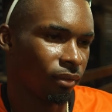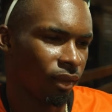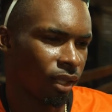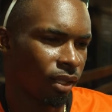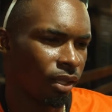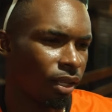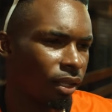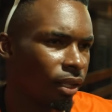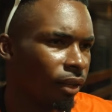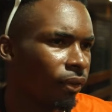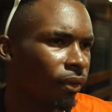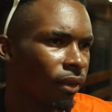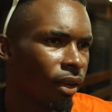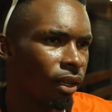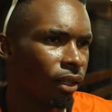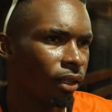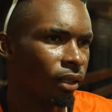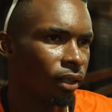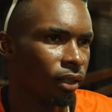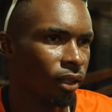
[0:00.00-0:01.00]
Yeah,
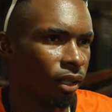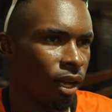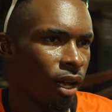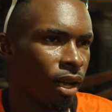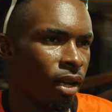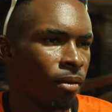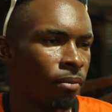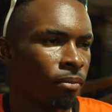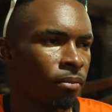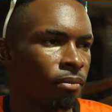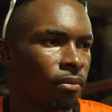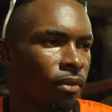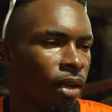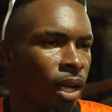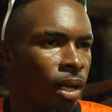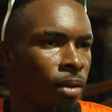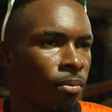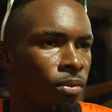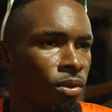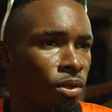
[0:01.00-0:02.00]
definitely. I
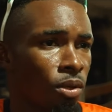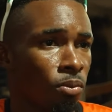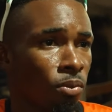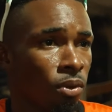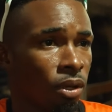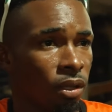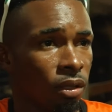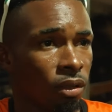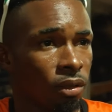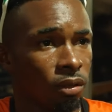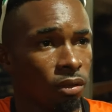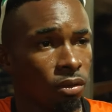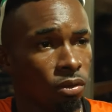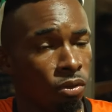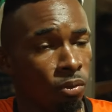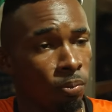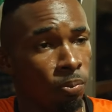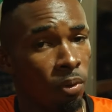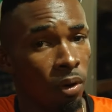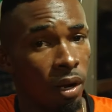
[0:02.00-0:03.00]
am someone
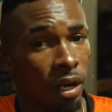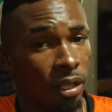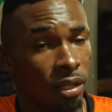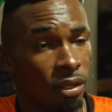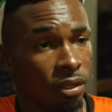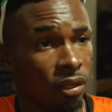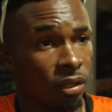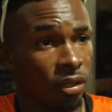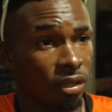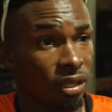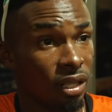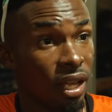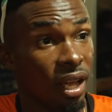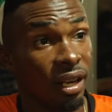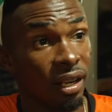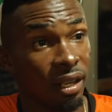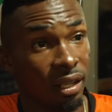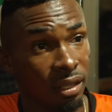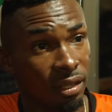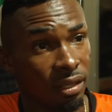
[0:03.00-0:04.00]
who prides on
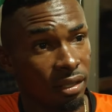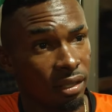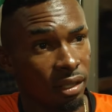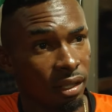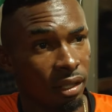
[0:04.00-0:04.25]
standards.